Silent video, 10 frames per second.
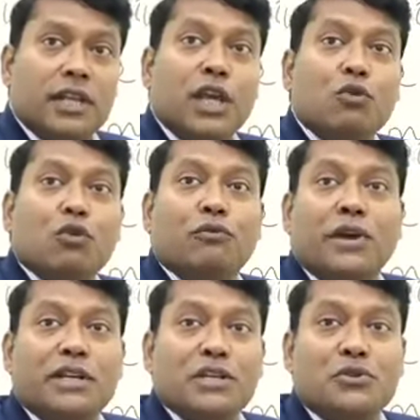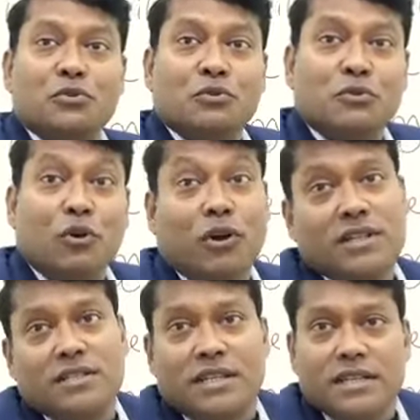equal weightage to all
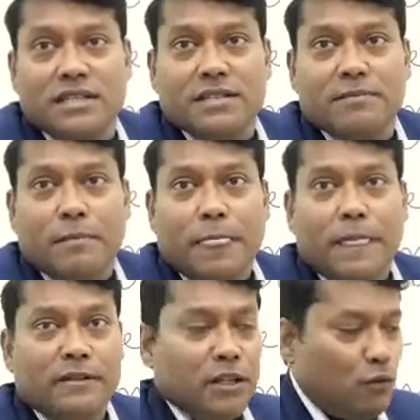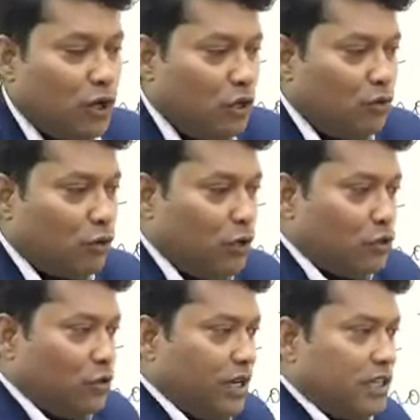states. Then only you are going
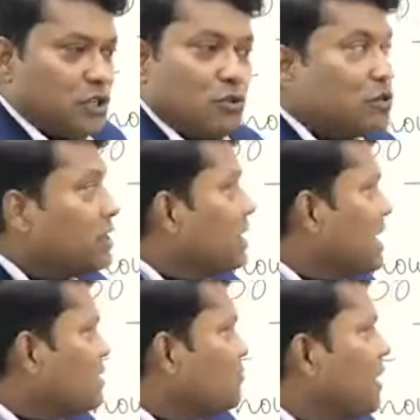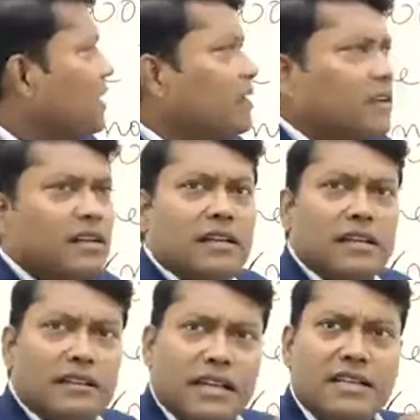to get the solution. That's way.
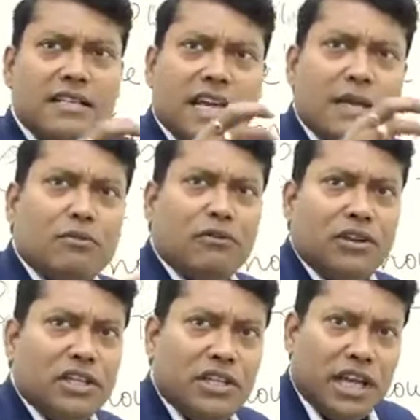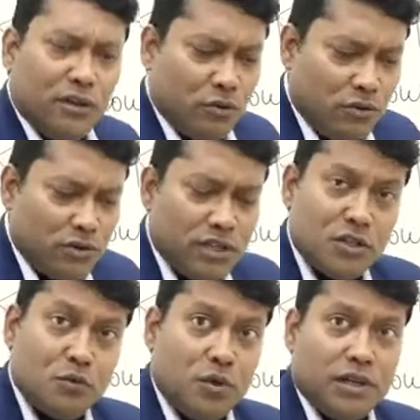That is the aim of Niti Aayog
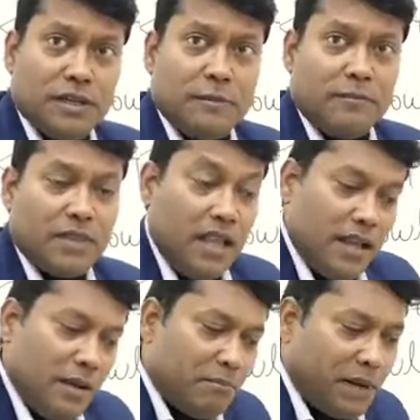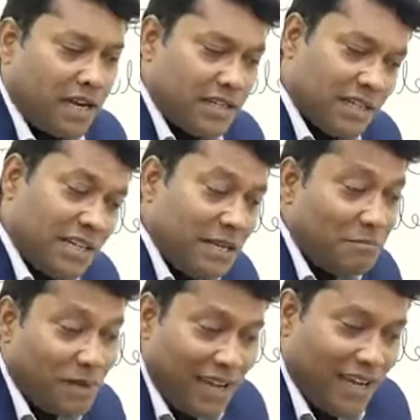is working. Practically
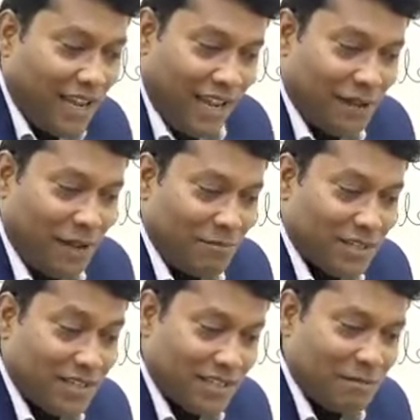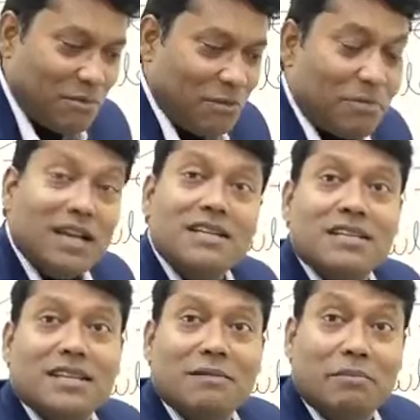I'm just accepting
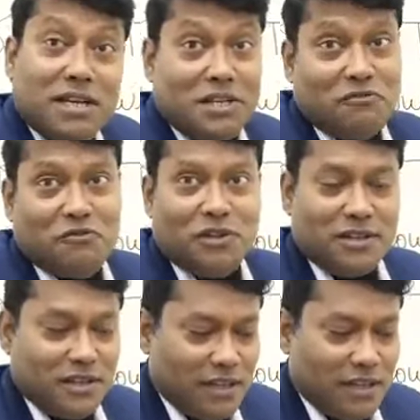practical may differ.